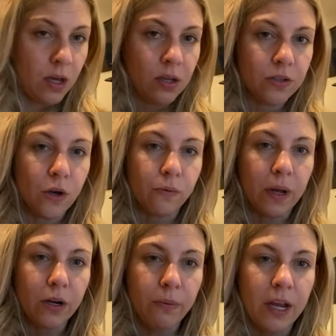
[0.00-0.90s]
So
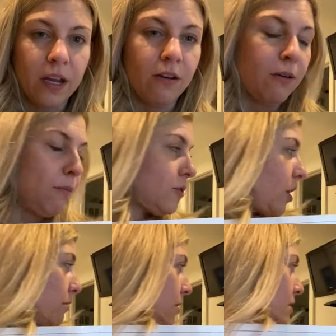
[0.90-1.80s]
right away, oh,
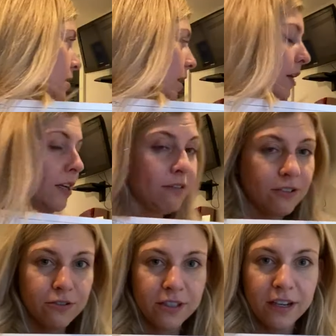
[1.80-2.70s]
Charlie snuck in. Do
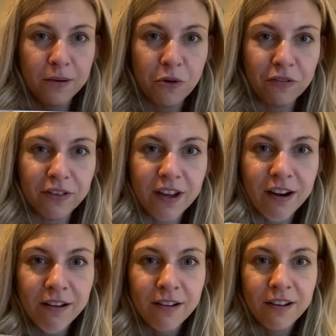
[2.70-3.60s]
you see him over
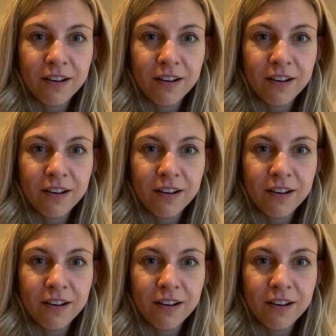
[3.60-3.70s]
there?